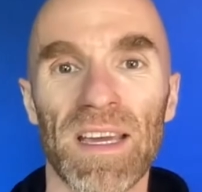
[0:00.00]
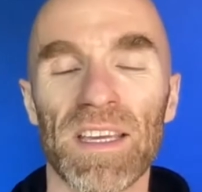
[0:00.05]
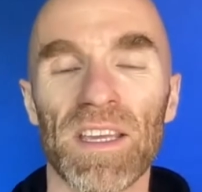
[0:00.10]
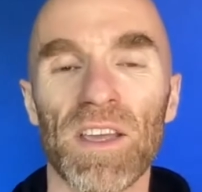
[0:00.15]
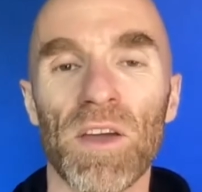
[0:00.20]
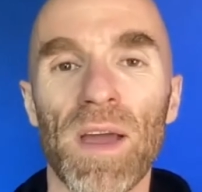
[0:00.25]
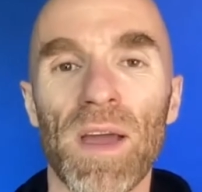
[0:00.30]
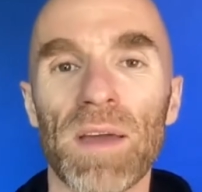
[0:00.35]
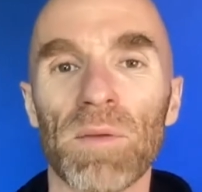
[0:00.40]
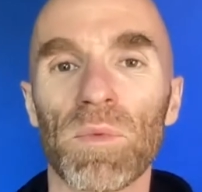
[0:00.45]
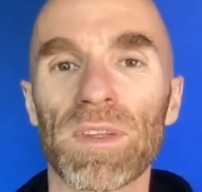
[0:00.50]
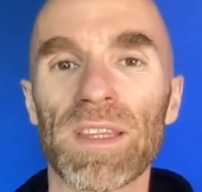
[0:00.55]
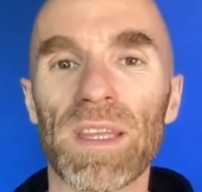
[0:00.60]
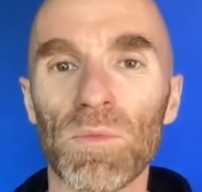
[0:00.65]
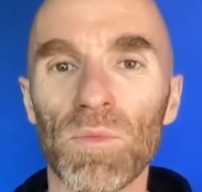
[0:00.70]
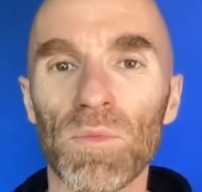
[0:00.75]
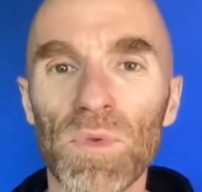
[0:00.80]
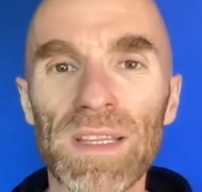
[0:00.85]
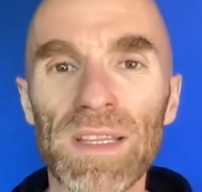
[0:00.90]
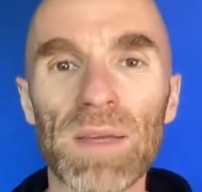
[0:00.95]
And what they
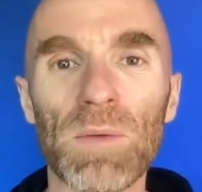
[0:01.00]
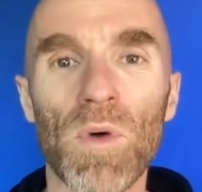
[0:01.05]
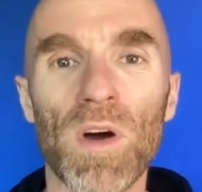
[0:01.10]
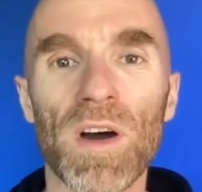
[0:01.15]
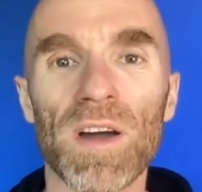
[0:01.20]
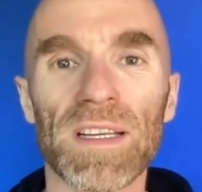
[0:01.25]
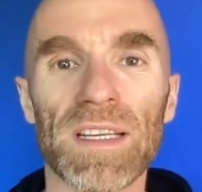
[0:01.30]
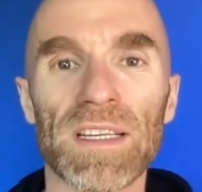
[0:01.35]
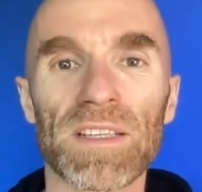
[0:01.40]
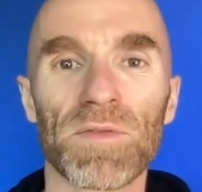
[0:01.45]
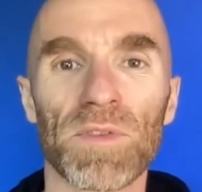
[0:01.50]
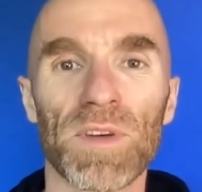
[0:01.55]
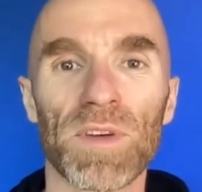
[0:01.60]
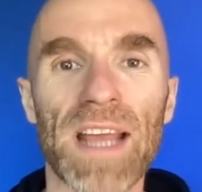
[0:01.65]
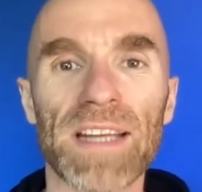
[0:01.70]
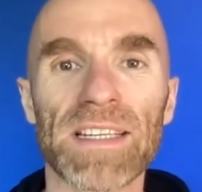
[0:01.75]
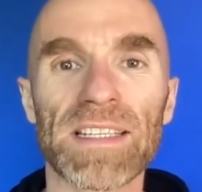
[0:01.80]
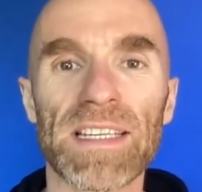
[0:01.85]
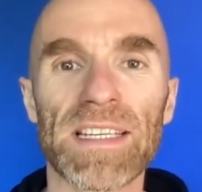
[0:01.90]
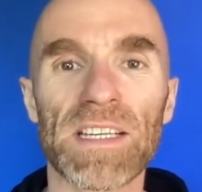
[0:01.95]
really want is for an
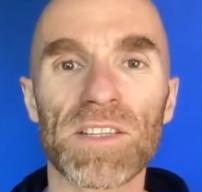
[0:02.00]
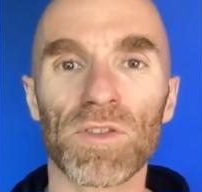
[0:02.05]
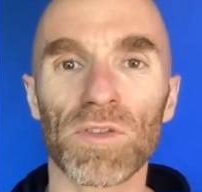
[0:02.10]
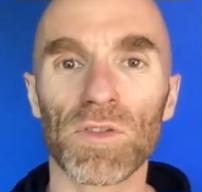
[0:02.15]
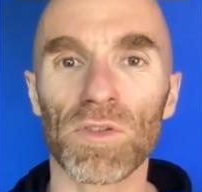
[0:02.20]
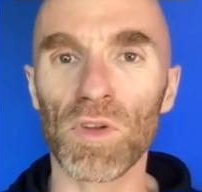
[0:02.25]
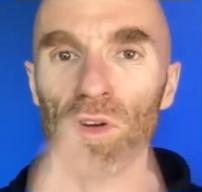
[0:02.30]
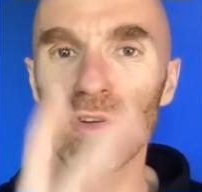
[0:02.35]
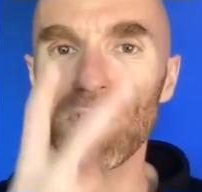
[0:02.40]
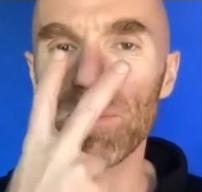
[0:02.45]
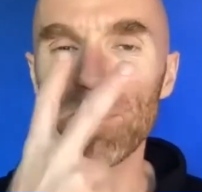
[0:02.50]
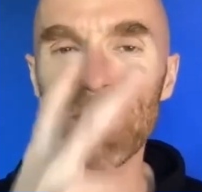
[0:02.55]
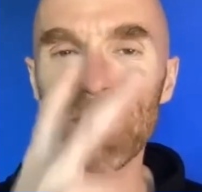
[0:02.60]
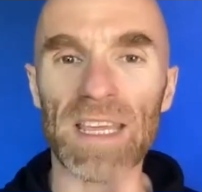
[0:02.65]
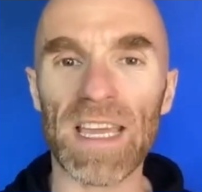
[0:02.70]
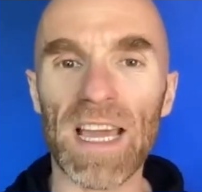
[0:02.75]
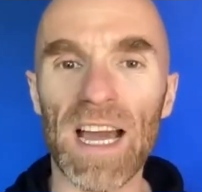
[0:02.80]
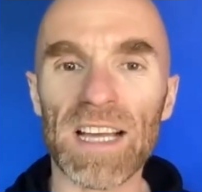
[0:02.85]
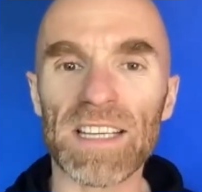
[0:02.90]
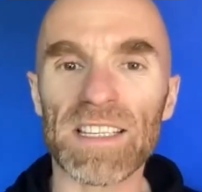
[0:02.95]
acting teacher to look them in
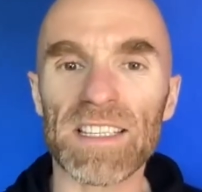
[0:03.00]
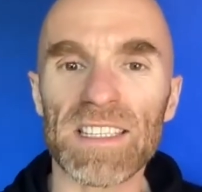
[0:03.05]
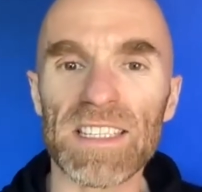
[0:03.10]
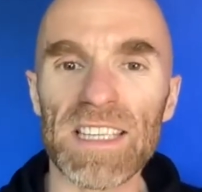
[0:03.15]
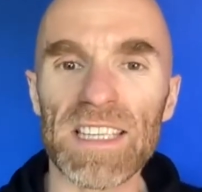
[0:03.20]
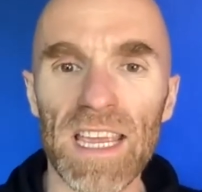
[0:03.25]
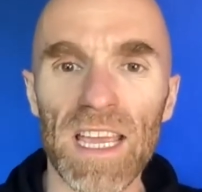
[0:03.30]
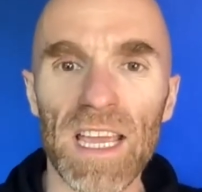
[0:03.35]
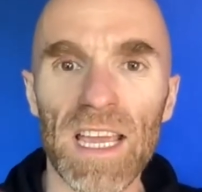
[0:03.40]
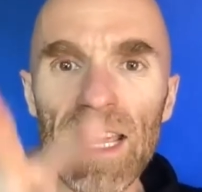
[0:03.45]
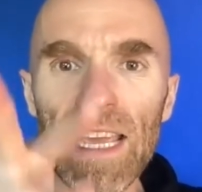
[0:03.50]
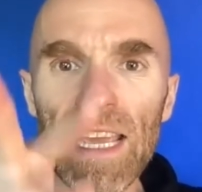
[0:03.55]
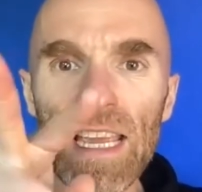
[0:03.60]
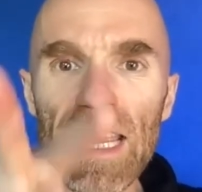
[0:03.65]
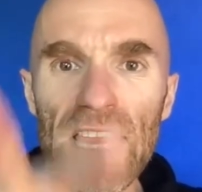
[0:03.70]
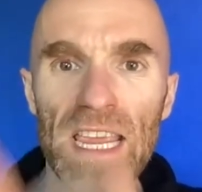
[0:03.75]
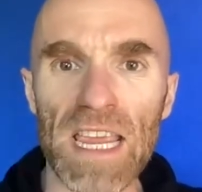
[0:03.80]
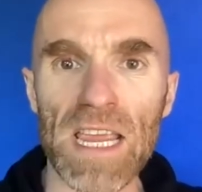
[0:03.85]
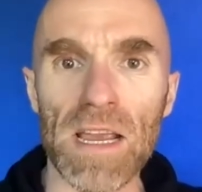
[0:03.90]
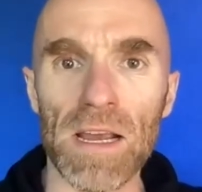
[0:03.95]
the eyes and say,
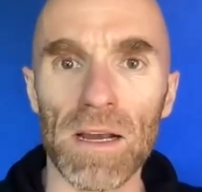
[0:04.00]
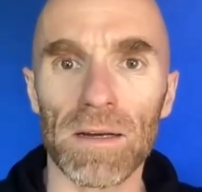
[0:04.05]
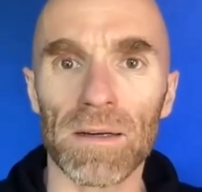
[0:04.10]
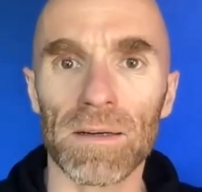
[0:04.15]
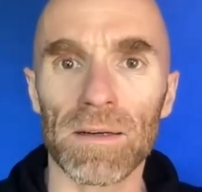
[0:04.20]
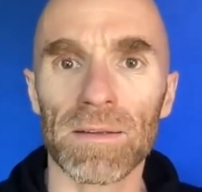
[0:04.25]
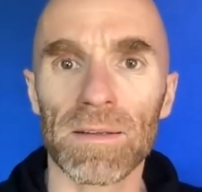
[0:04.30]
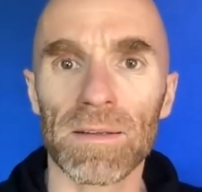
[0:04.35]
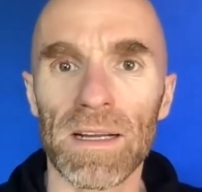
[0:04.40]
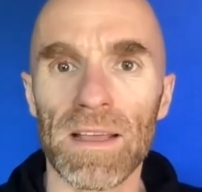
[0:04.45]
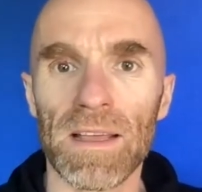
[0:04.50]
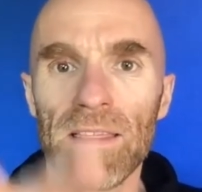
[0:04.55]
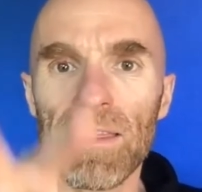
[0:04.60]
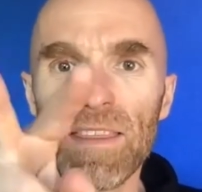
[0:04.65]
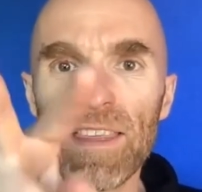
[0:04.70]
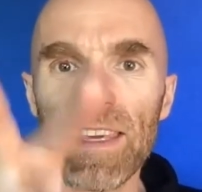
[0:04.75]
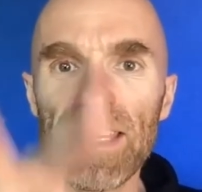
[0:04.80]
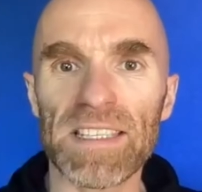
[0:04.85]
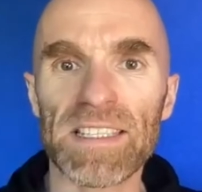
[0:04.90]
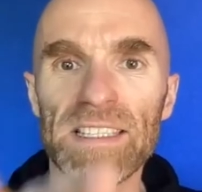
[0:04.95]
here,
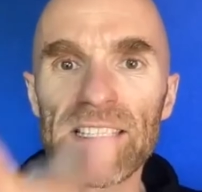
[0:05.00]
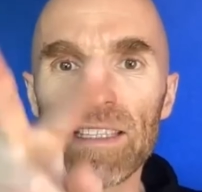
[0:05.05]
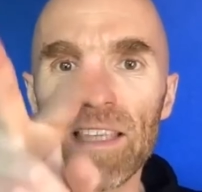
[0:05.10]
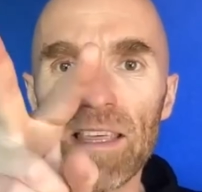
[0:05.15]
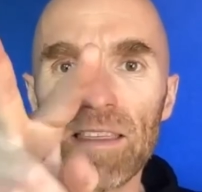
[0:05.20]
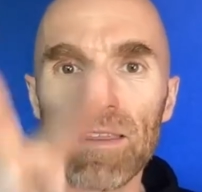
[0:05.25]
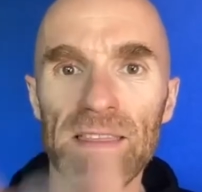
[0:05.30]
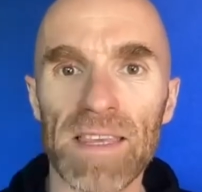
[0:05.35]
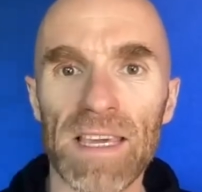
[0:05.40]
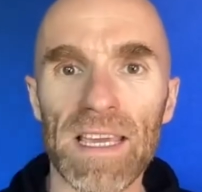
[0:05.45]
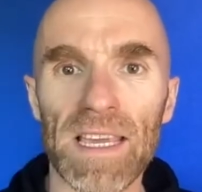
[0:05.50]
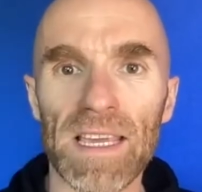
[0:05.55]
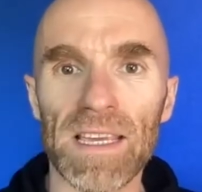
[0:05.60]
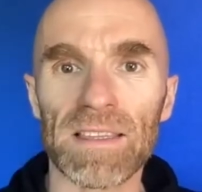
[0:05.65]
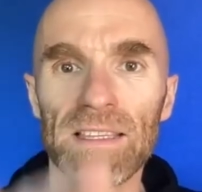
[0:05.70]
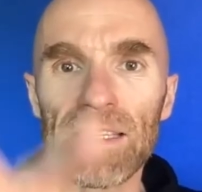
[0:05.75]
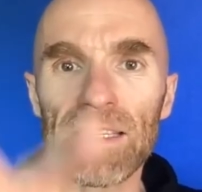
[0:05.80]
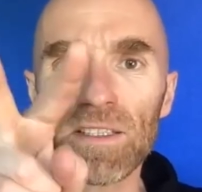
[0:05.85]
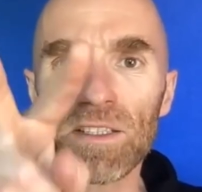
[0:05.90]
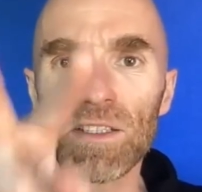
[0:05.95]
this is the thing
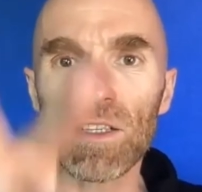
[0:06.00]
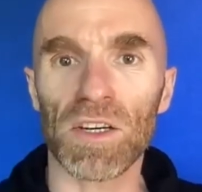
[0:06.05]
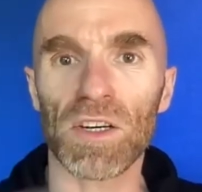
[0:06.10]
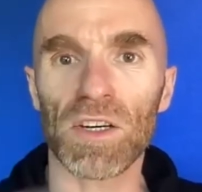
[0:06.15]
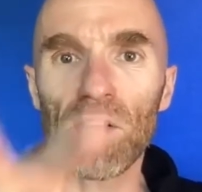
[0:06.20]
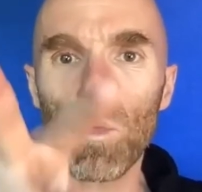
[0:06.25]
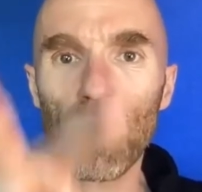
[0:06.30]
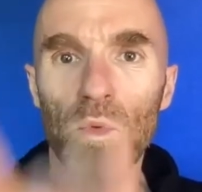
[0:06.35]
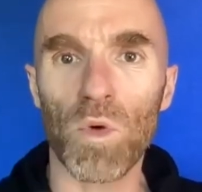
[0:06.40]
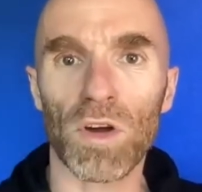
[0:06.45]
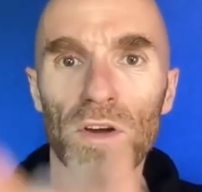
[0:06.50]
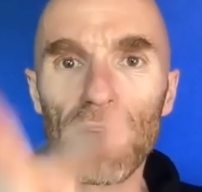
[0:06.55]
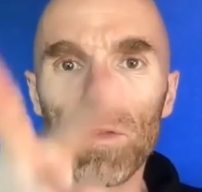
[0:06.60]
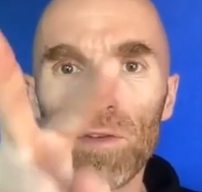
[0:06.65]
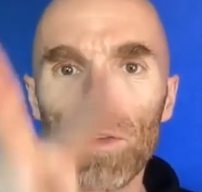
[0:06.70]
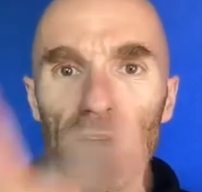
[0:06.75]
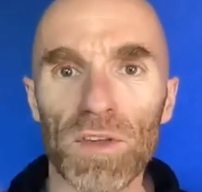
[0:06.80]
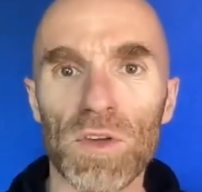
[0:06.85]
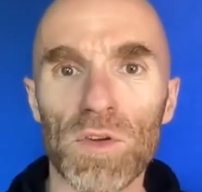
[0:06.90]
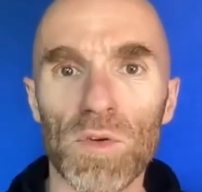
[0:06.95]
that is going to work
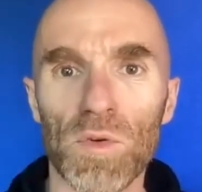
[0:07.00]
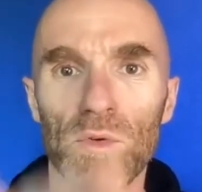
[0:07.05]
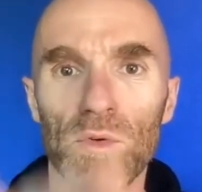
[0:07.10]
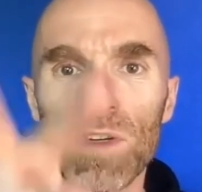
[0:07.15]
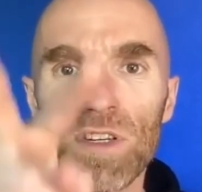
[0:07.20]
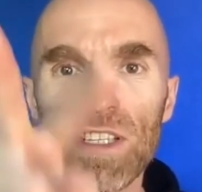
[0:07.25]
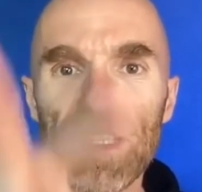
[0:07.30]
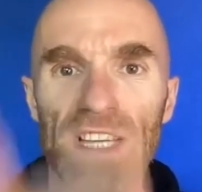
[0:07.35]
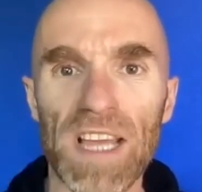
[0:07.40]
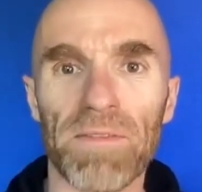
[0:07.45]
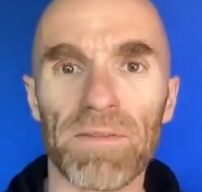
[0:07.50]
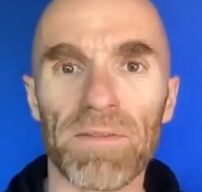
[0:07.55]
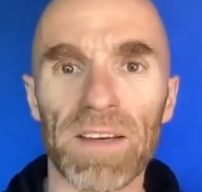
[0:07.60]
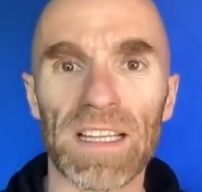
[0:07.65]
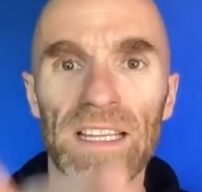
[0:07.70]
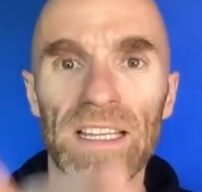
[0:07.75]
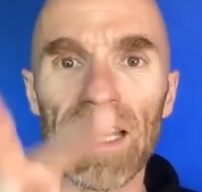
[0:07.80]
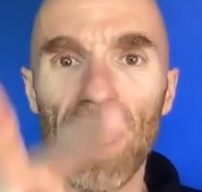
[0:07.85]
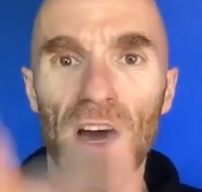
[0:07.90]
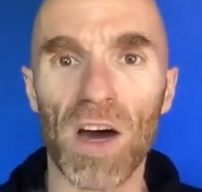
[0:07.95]
for you.
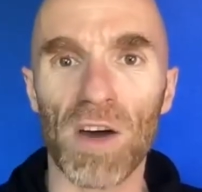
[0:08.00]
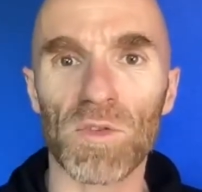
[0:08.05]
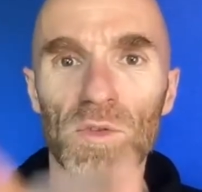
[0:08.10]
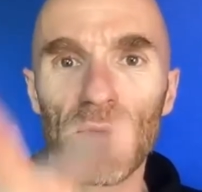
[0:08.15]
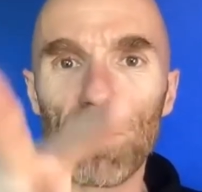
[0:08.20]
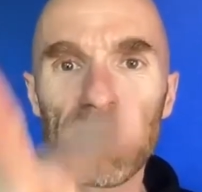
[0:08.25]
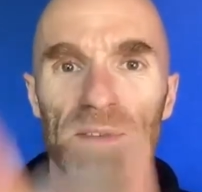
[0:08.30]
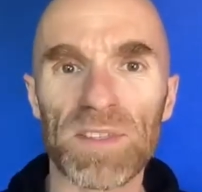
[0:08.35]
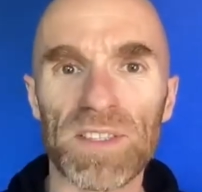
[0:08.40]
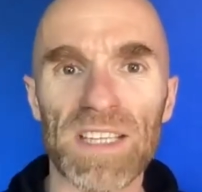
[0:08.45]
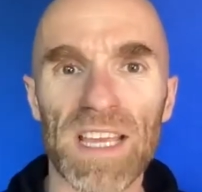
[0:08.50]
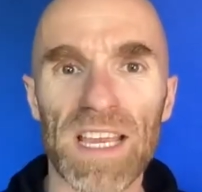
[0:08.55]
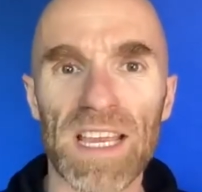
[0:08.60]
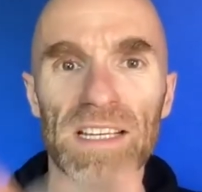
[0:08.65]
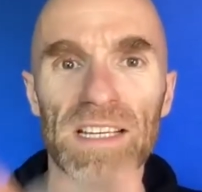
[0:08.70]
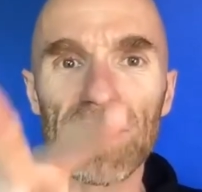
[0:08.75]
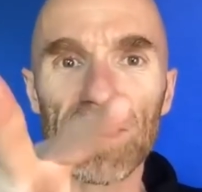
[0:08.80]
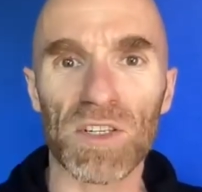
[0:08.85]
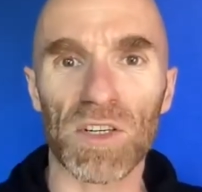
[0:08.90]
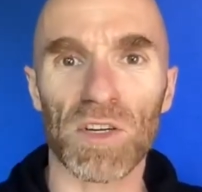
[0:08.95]
Definitely
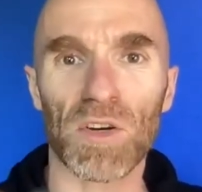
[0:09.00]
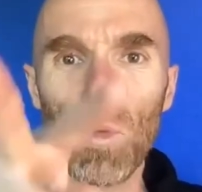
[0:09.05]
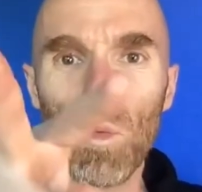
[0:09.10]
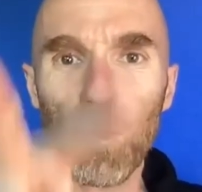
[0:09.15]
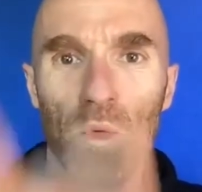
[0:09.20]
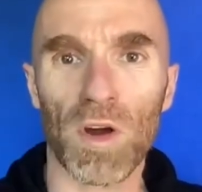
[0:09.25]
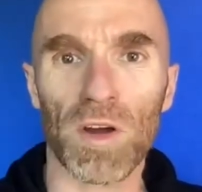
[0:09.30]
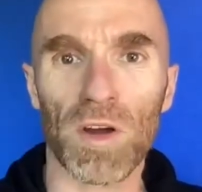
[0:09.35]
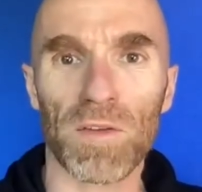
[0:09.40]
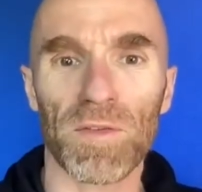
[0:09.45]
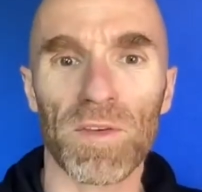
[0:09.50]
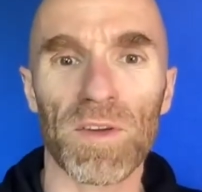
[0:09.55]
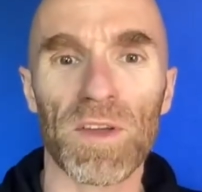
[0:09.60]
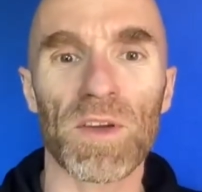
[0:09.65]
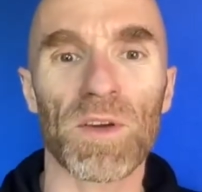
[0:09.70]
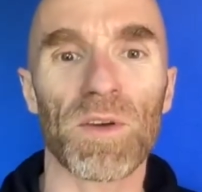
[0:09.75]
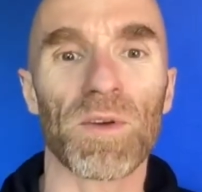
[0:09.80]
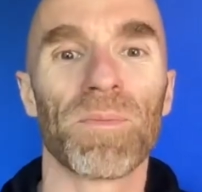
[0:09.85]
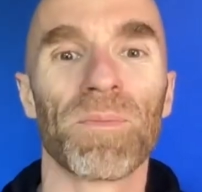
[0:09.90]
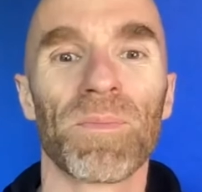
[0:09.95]
100% going to work for
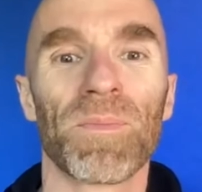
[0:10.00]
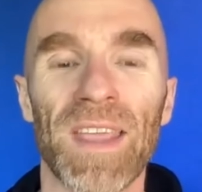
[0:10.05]
you.